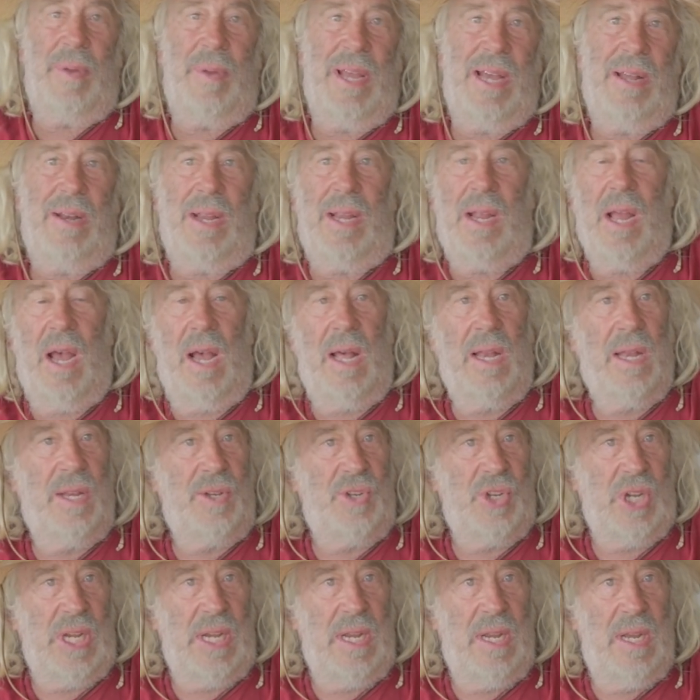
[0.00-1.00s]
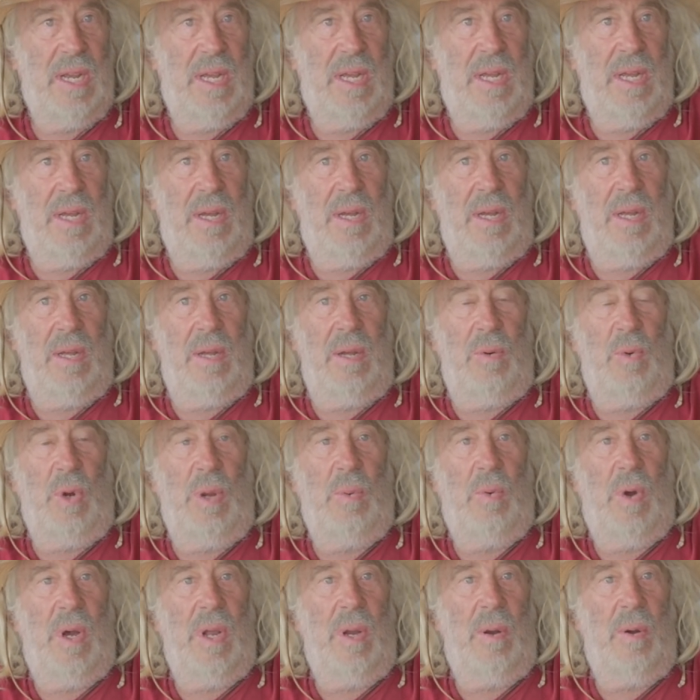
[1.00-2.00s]
about ecology. We
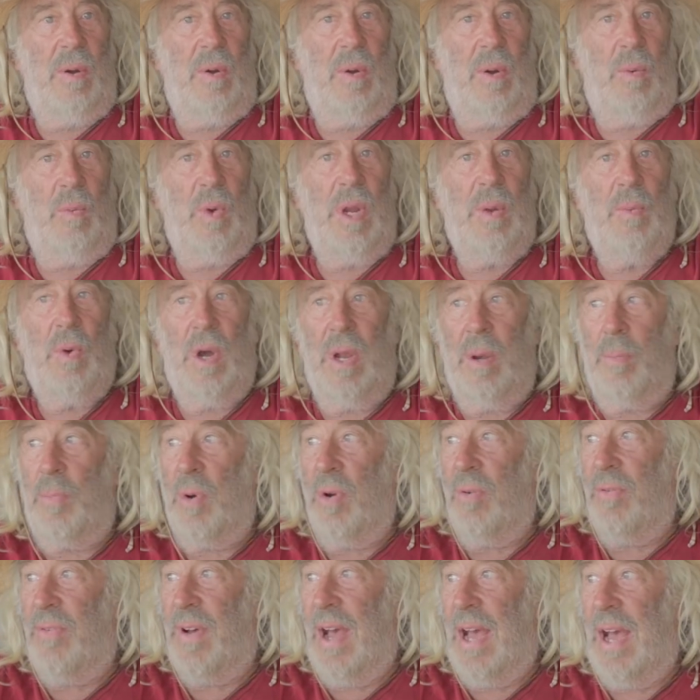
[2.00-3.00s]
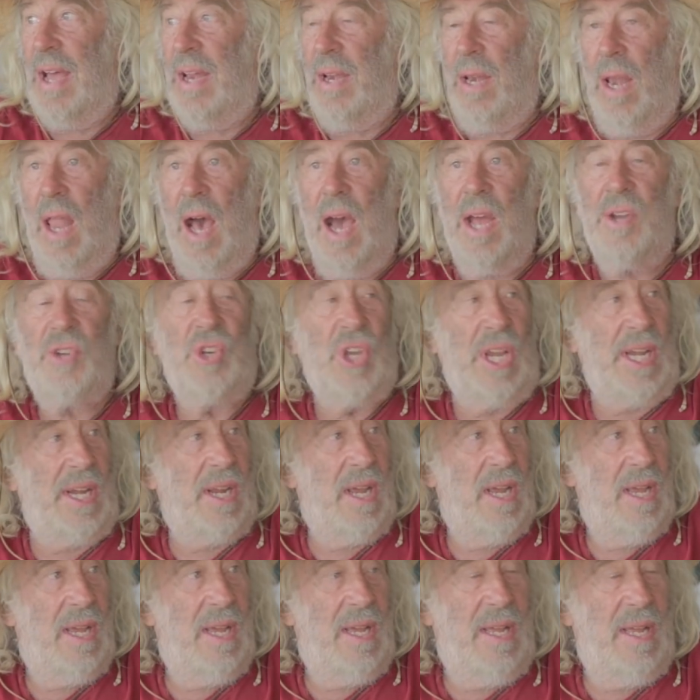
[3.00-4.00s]
want to provide
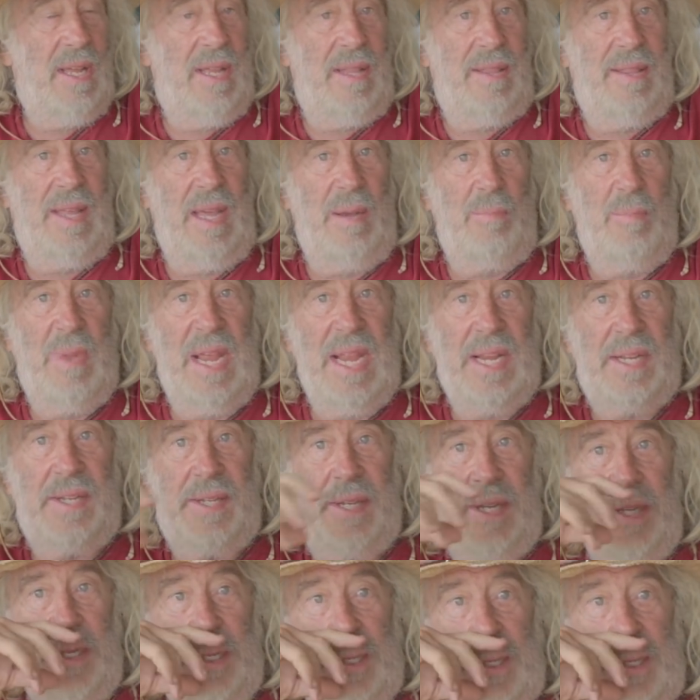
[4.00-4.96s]
logic that makes it